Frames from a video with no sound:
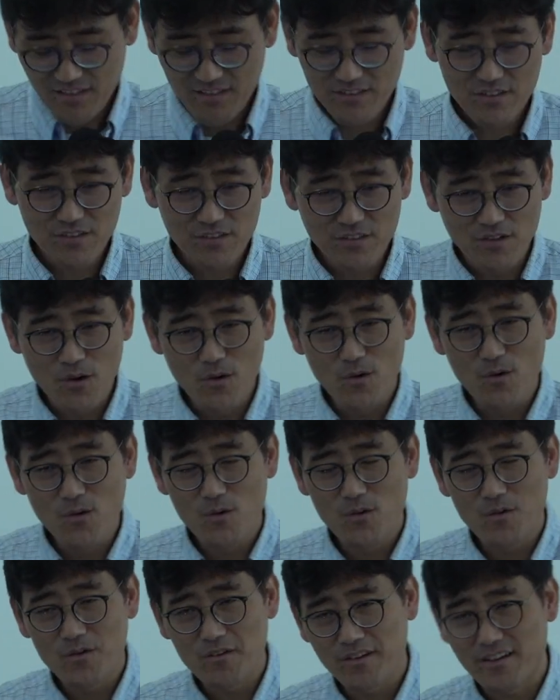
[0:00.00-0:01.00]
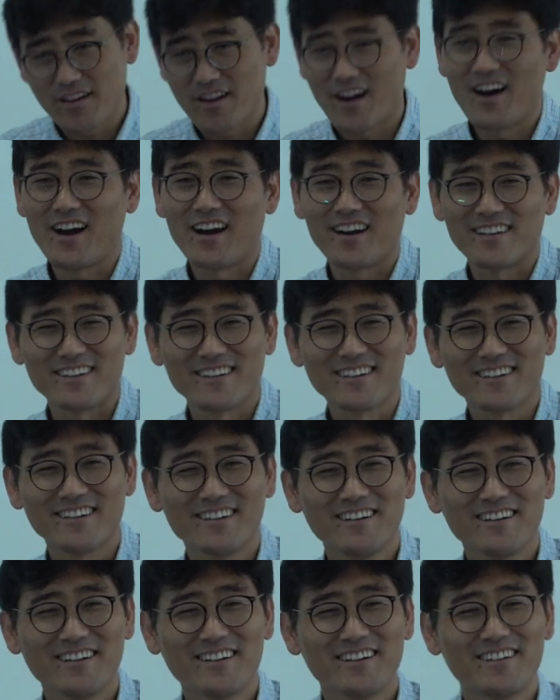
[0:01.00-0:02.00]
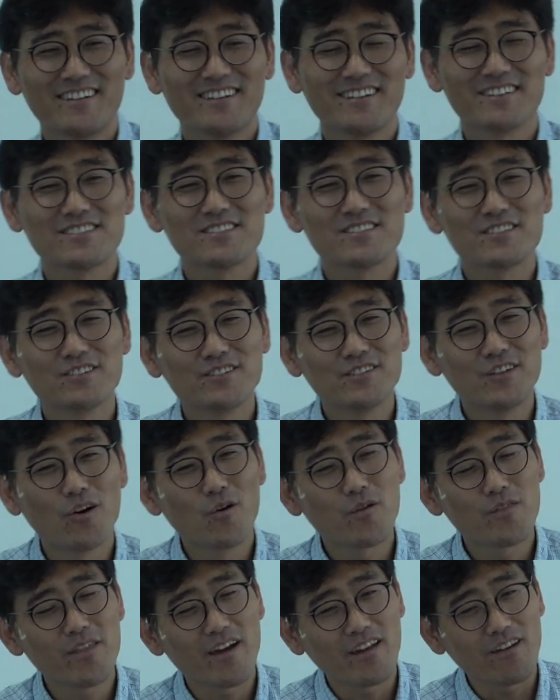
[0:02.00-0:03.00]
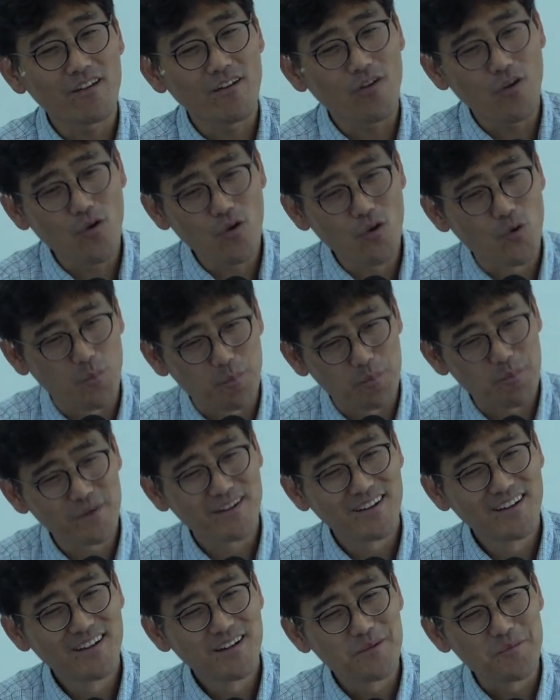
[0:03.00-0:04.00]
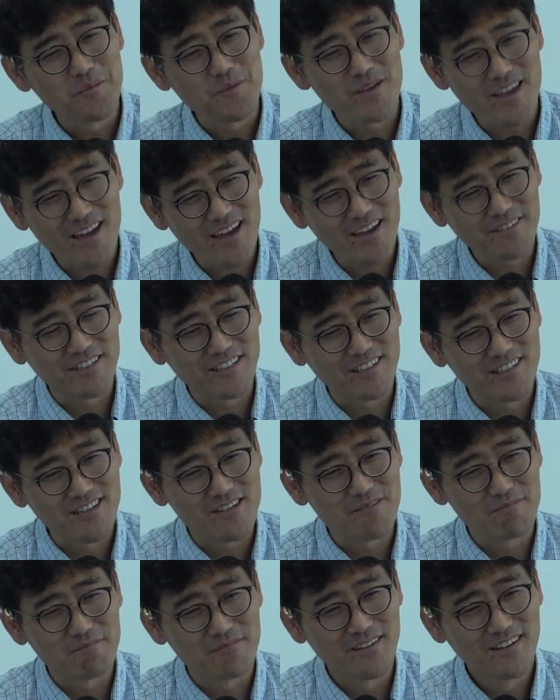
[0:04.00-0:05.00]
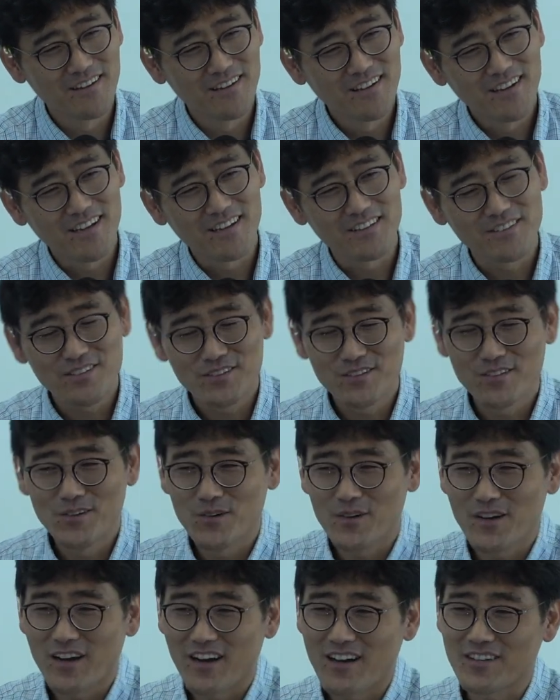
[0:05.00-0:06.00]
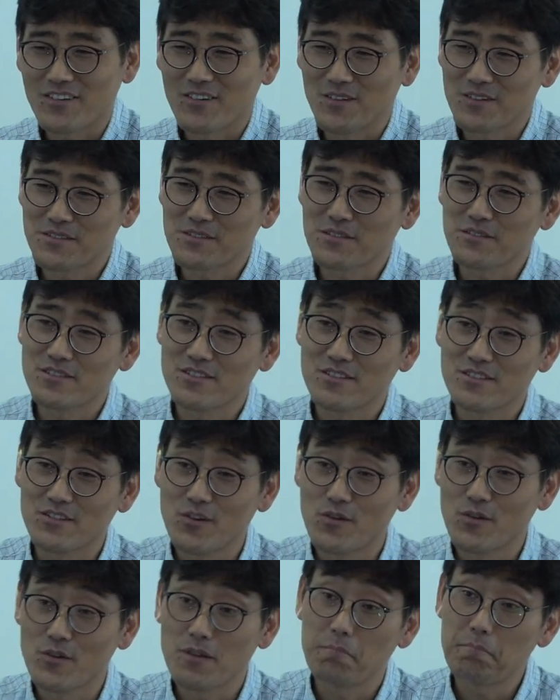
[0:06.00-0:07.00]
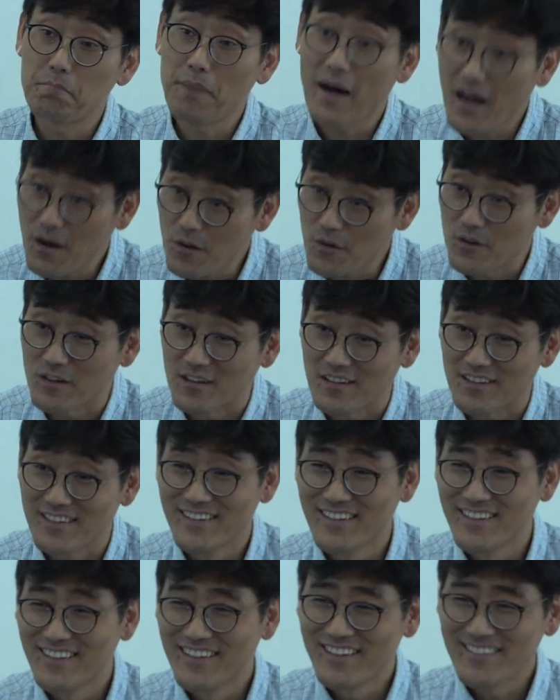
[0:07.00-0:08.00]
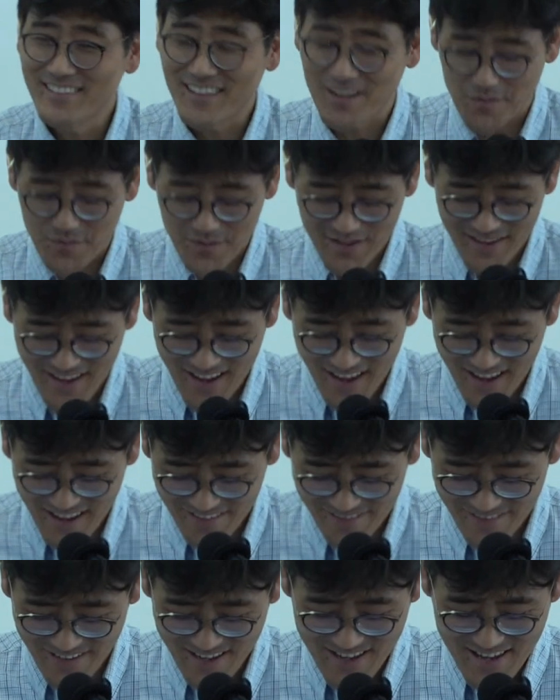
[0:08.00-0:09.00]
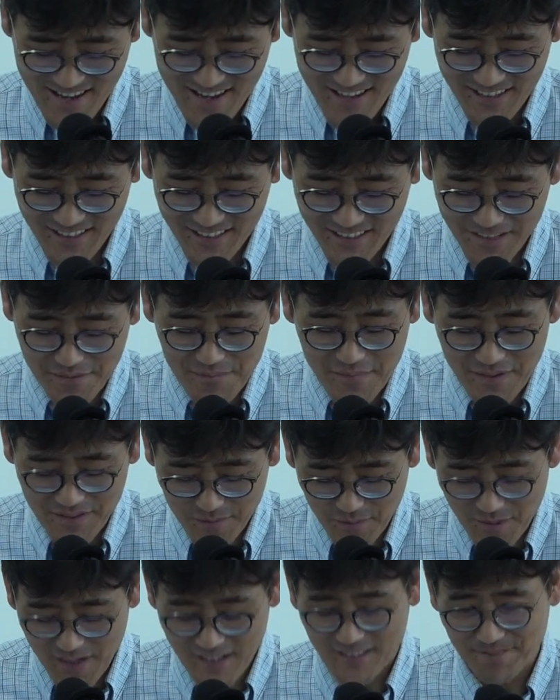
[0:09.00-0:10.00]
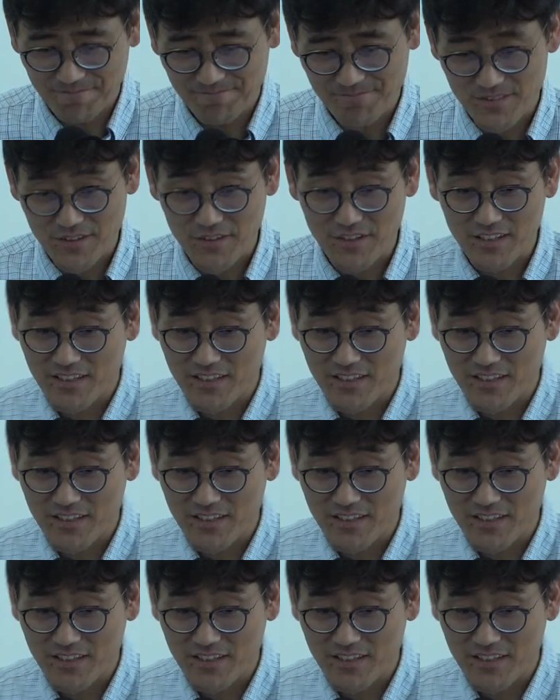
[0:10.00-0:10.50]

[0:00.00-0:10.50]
To know God, it's to know that hope we have in Him. And to know God also is to know the power that we have in Him as well. So he